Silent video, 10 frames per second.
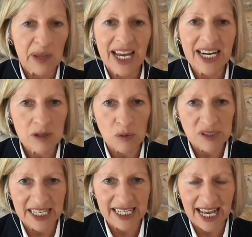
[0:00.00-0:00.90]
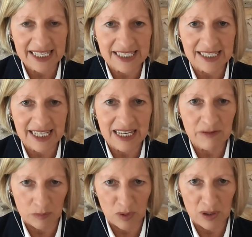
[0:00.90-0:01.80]
And then, of course, it gets
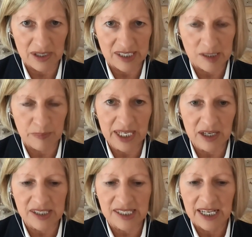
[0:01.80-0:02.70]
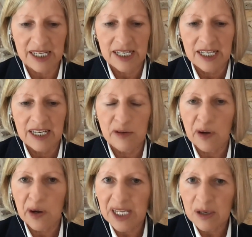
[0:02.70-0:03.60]
even worse, because if
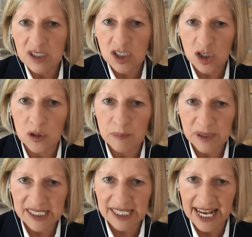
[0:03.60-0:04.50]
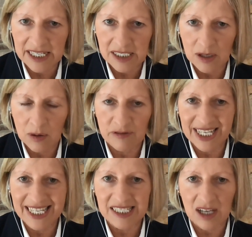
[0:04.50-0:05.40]
you've only got two percent of
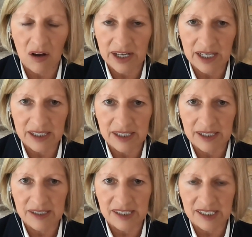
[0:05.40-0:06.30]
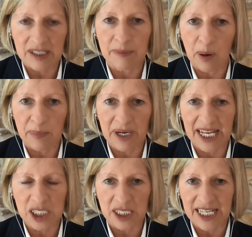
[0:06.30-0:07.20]
the entire study
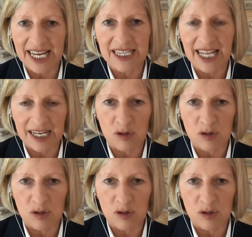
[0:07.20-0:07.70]
population in that